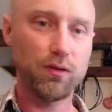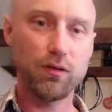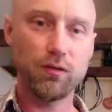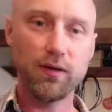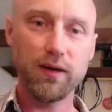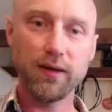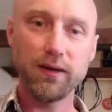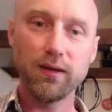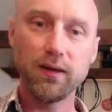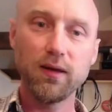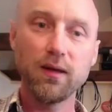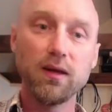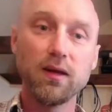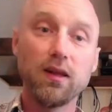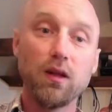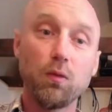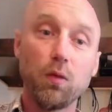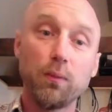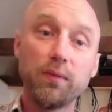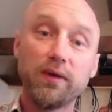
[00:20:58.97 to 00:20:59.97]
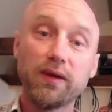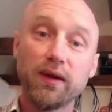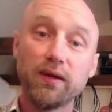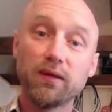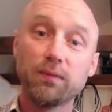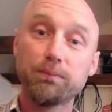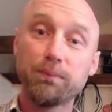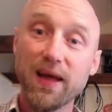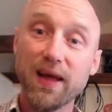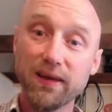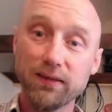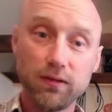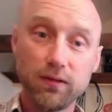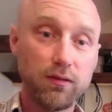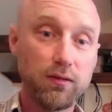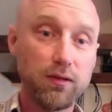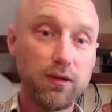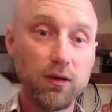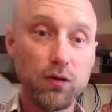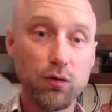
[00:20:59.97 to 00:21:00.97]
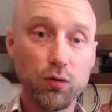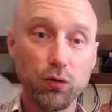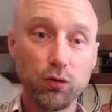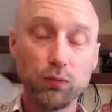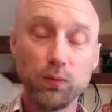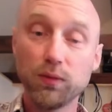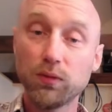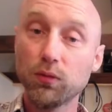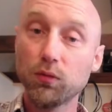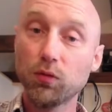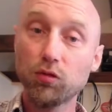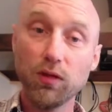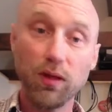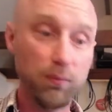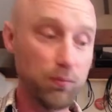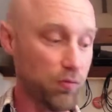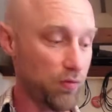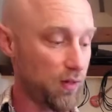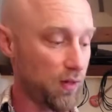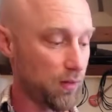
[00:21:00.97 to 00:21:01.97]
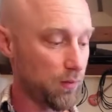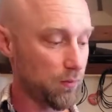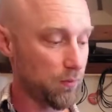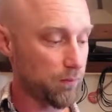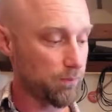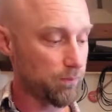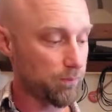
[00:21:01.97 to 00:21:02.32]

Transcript: All right. Now when we change back to the D chord, we do the same thing.